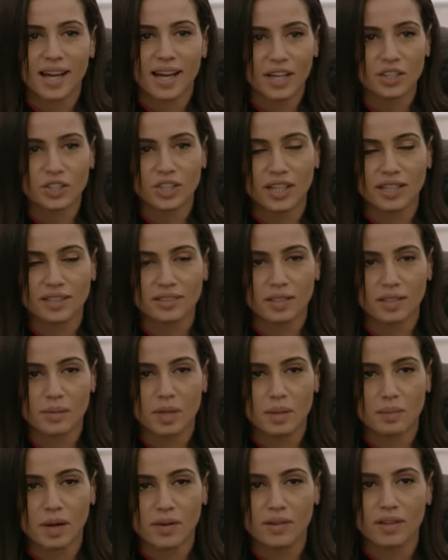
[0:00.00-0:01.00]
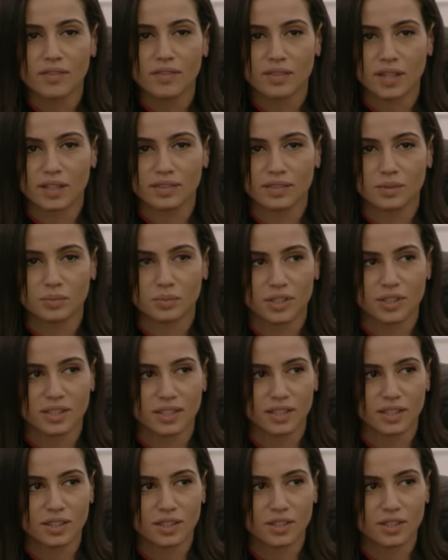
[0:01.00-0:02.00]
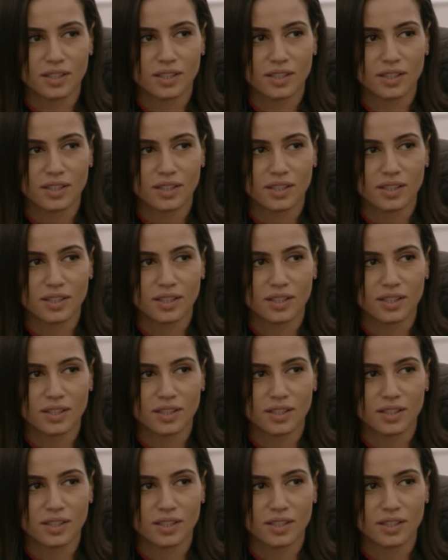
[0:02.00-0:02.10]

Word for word: hashtag is going to be American versus British.